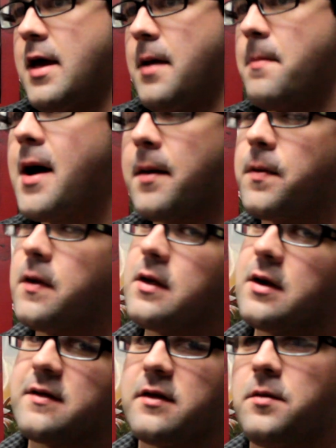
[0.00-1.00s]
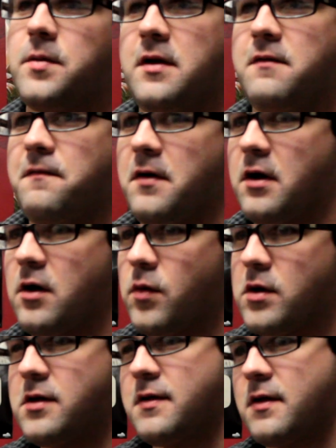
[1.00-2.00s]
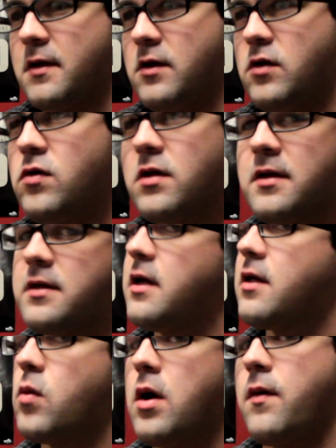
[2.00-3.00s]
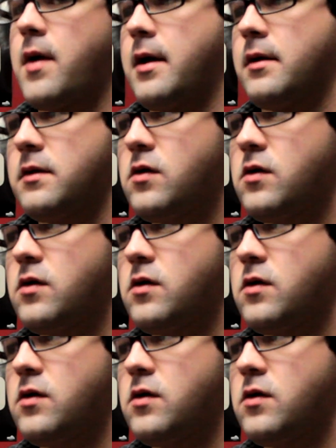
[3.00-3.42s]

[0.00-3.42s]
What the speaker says: in my opinion, it's a little bit inferior, which is usually the other way around.